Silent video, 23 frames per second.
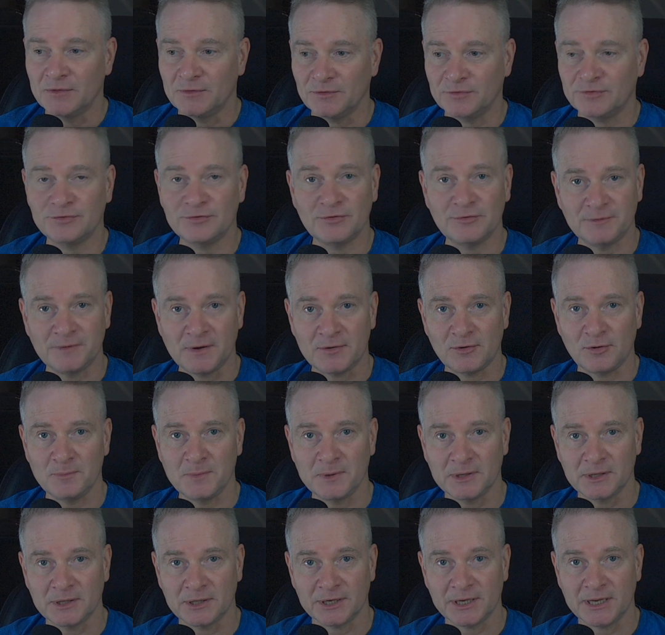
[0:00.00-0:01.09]
This is a
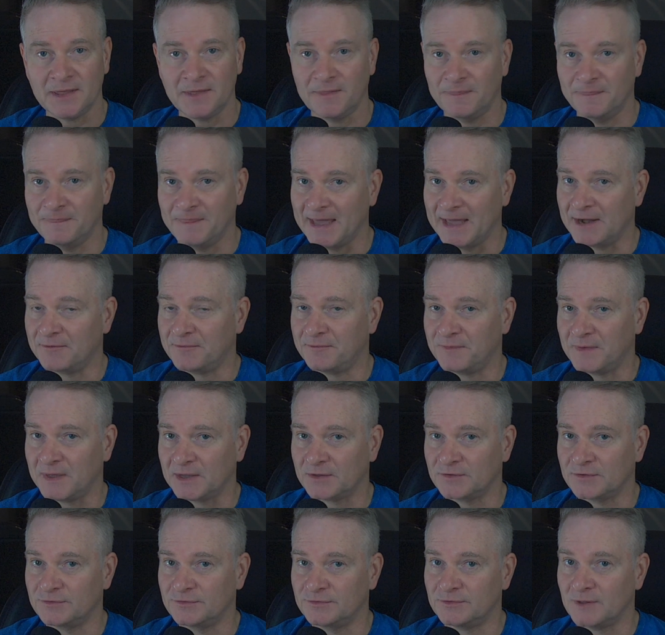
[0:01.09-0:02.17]
vulnerability that
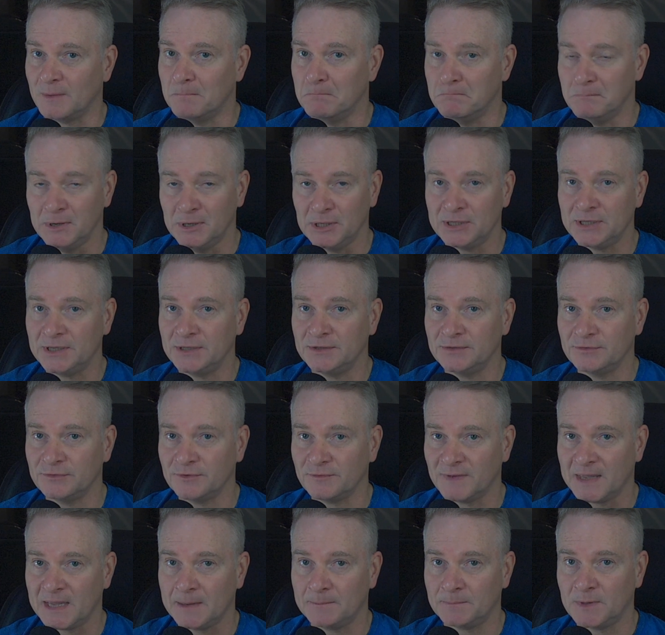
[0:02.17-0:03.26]
affects millions of
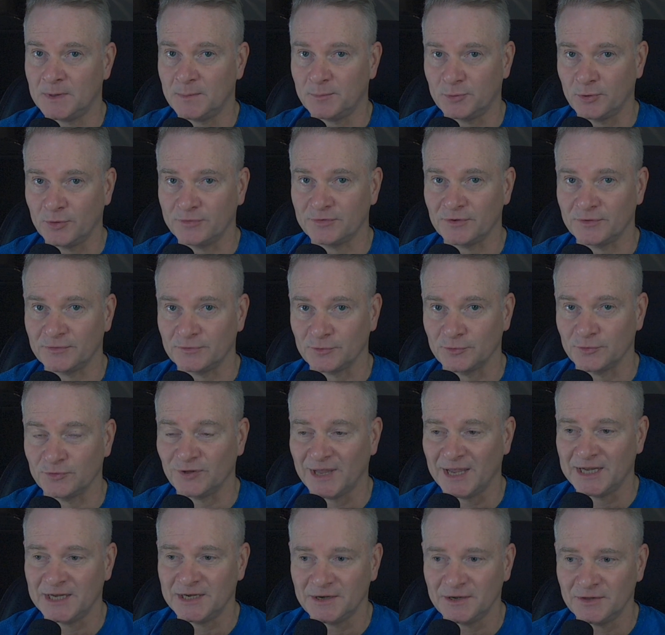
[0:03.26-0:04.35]
AMD processors
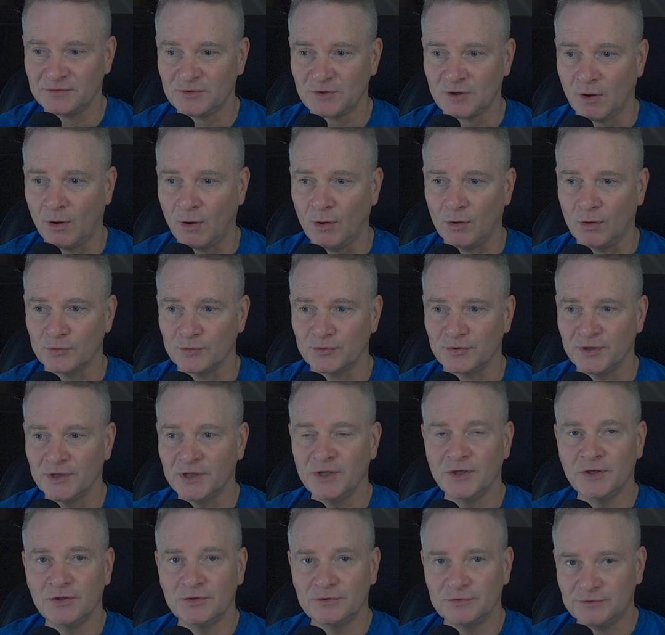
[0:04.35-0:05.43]
and it is called
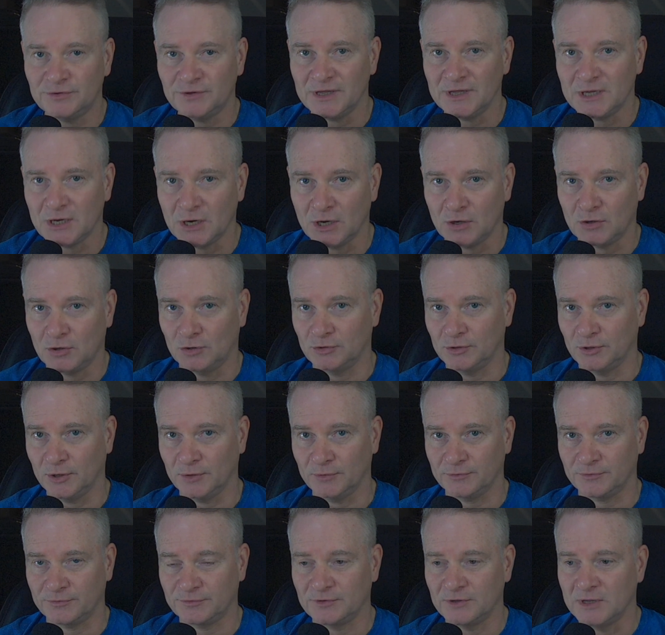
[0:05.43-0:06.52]
sync
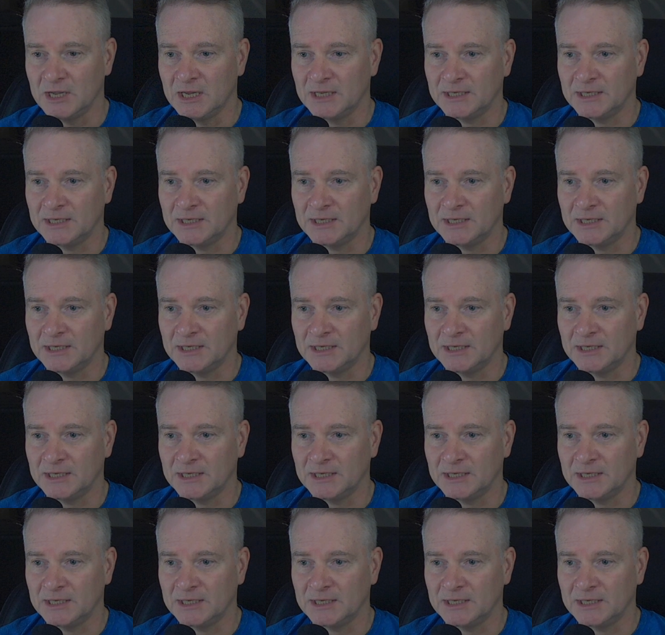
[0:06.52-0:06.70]
close.